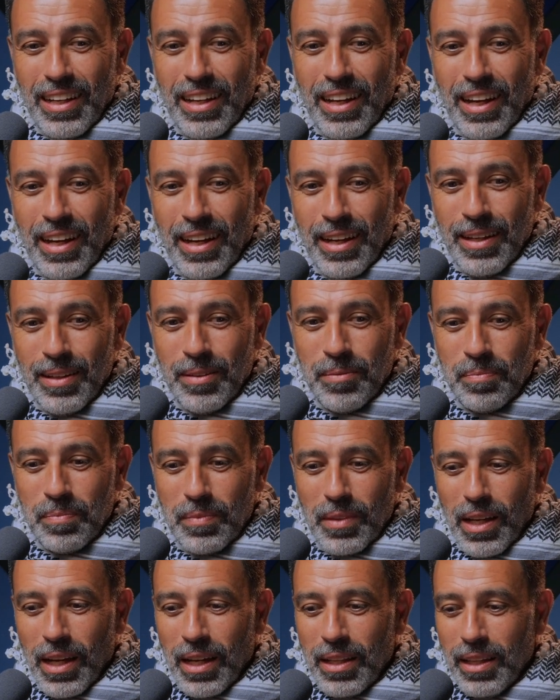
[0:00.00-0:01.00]

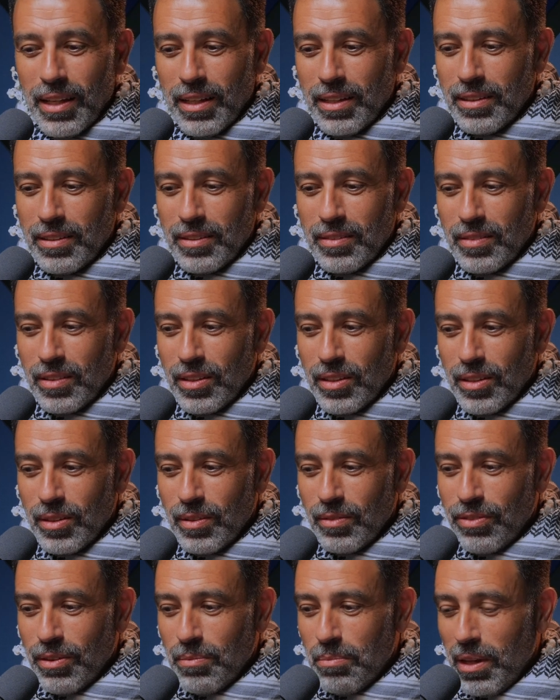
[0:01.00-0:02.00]
And then,
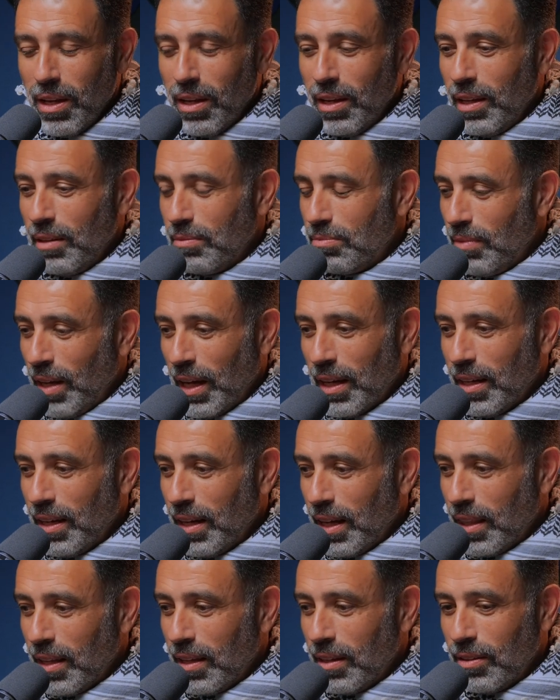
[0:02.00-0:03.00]
from there he had
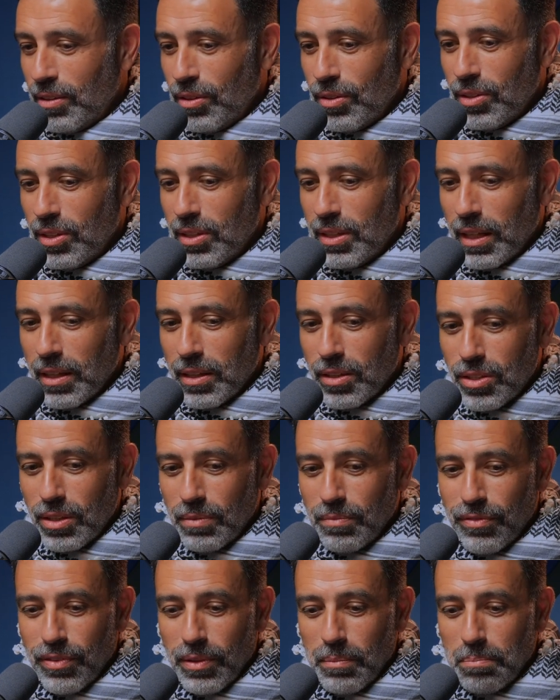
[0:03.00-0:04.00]
another union delegate
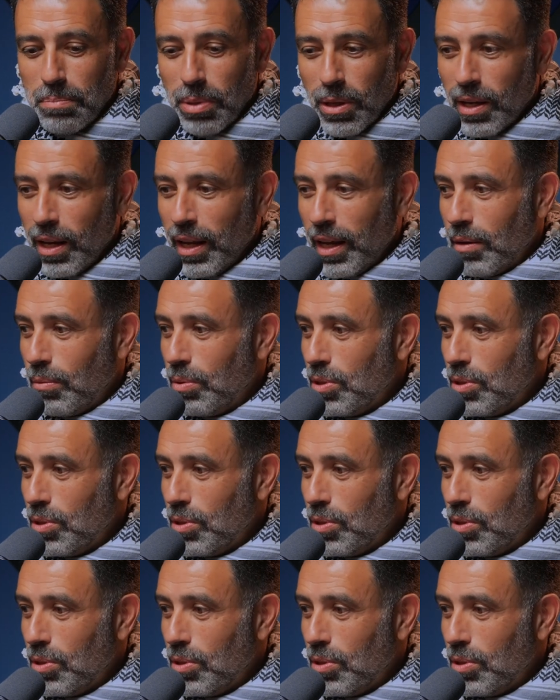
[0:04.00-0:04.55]
job for Bonlac,